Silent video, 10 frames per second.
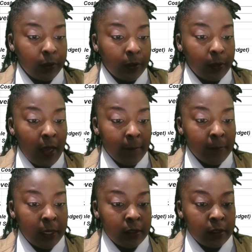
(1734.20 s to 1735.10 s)
That
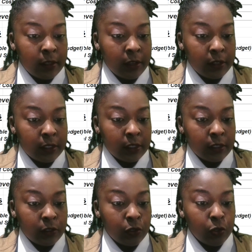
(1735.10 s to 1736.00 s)
means there is
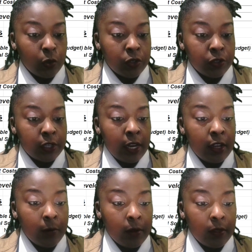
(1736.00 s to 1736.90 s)

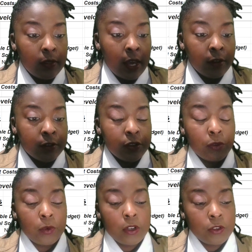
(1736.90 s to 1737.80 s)

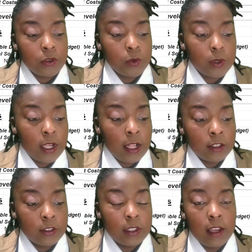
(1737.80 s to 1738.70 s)

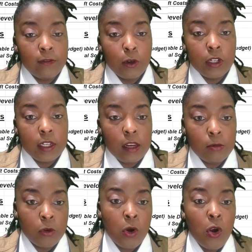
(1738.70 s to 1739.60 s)
$281,320 left on the
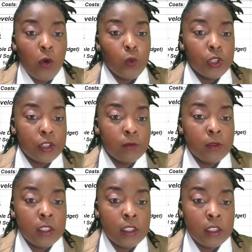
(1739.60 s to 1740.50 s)
table, which can
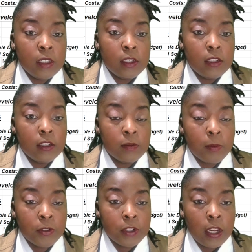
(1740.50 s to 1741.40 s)
be
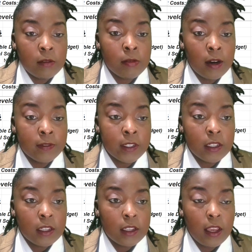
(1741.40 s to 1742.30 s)
dispersed as profit
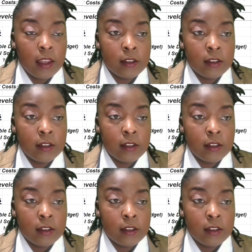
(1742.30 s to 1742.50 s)
and